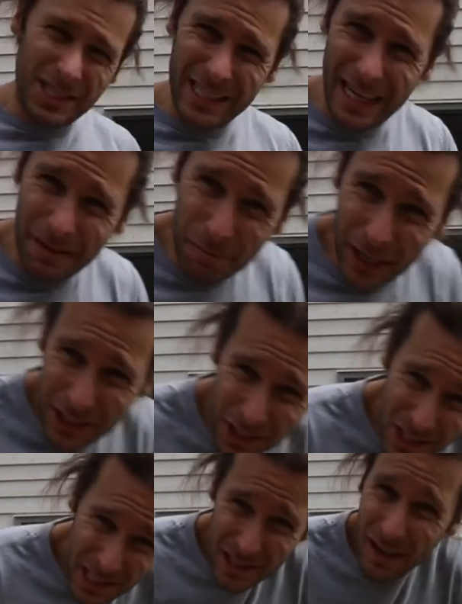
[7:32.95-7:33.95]
just taking
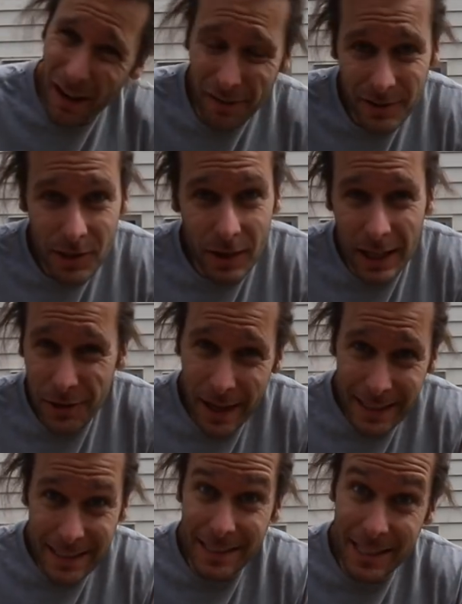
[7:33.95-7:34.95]
pictures of stuff so that you
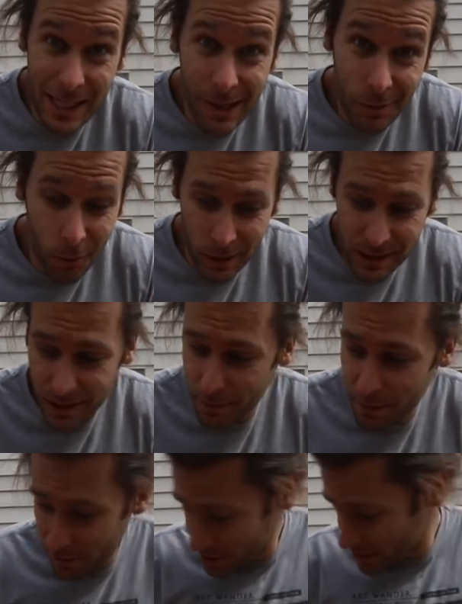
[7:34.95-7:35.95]
guys can see what's gonna be for